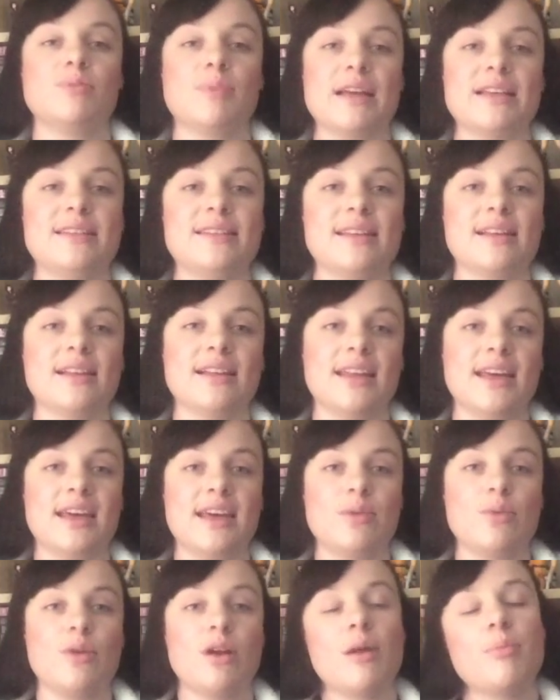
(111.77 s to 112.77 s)

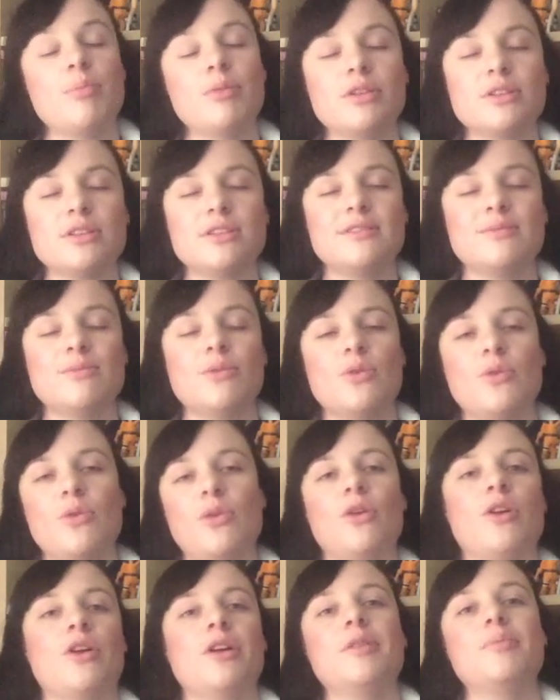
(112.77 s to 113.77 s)
Basically, we are but a small
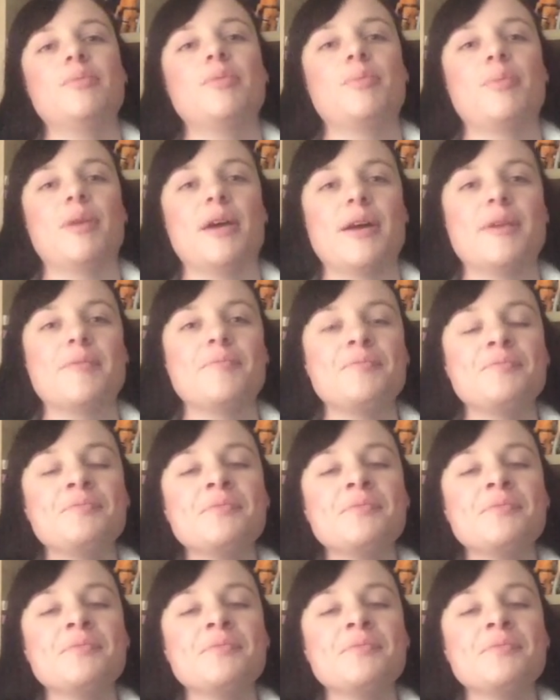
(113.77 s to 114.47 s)
group, but